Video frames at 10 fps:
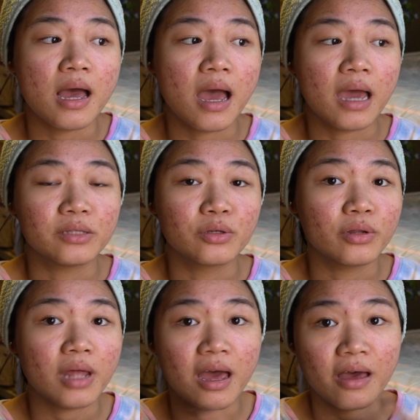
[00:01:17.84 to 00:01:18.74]
I
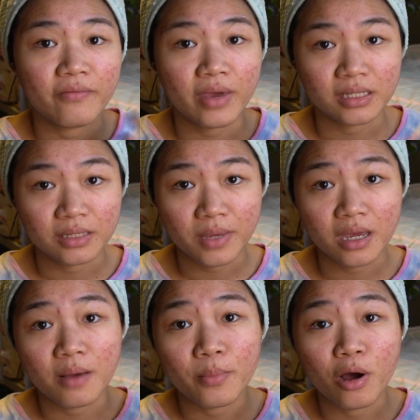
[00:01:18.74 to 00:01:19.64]
don't have any
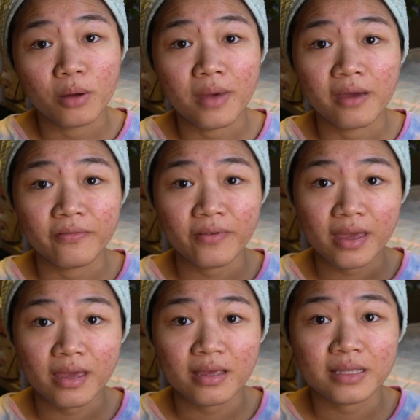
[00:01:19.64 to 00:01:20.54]
makeup on my
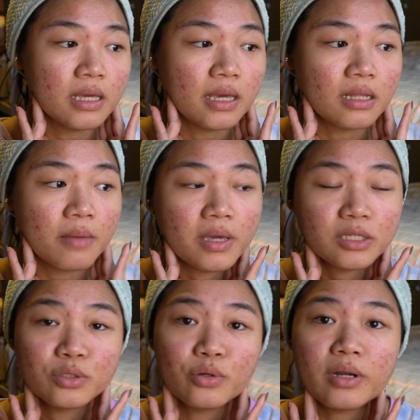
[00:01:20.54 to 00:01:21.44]
face, and I make
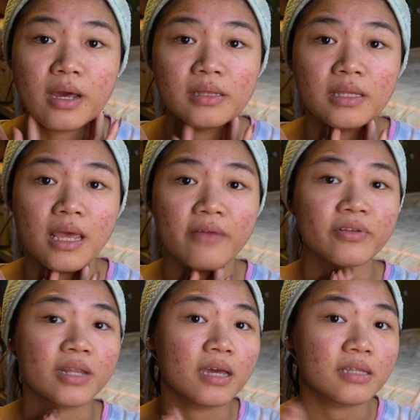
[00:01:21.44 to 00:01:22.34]
sure that
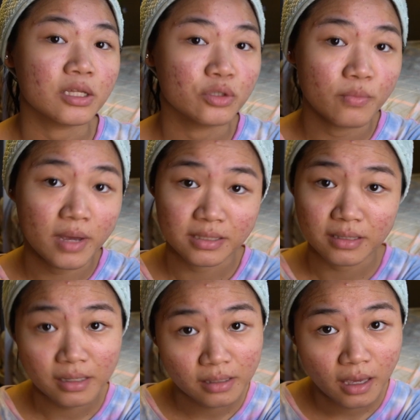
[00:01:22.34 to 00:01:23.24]
every night I do my
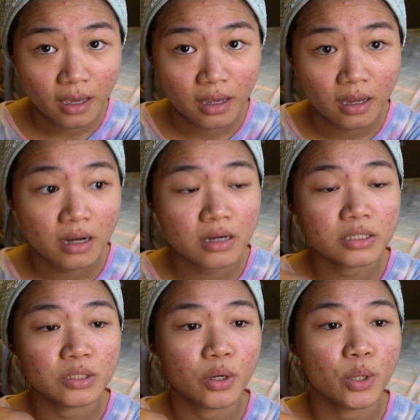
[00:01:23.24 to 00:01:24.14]

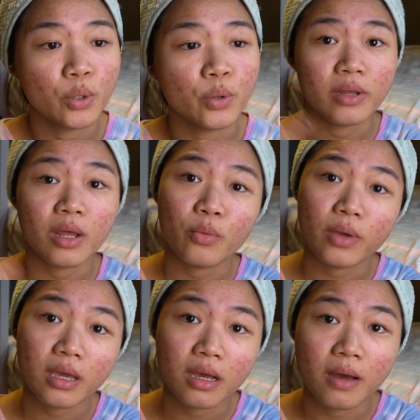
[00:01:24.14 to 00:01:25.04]
skincare. So when I
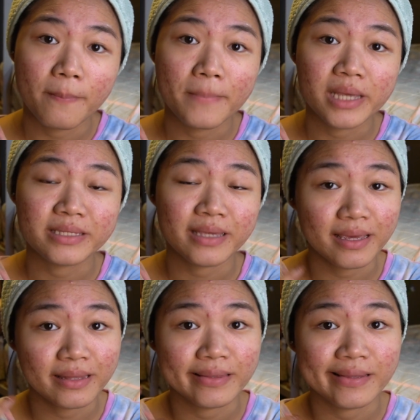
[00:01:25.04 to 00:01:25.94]
wake up, my
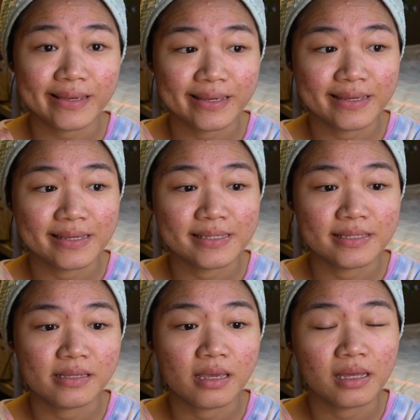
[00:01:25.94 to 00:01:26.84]
skin
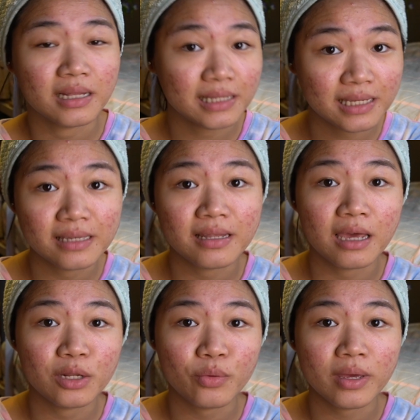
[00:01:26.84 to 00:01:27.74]
is clean
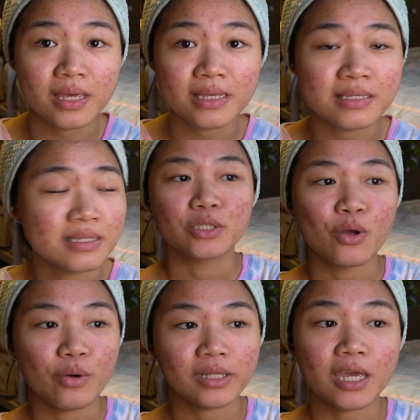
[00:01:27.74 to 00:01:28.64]
anyways.
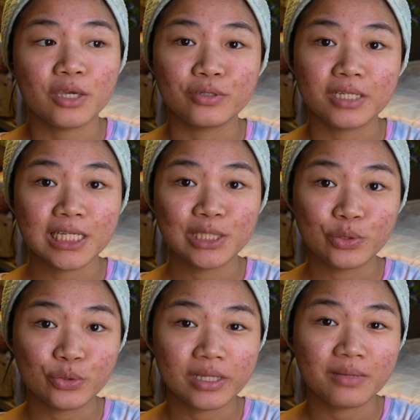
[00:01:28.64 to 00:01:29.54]
So what I usually
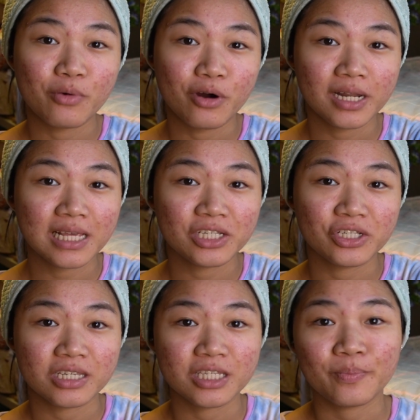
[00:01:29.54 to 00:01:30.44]
do in the morning is
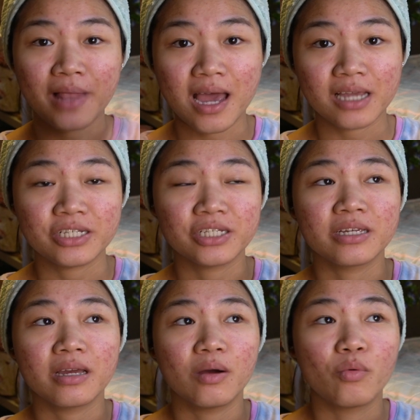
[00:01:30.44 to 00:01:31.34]
just
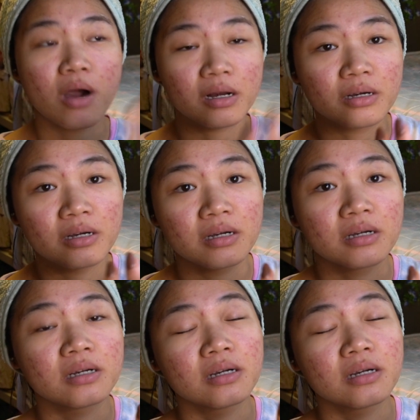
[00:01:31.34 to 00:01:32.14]
splash water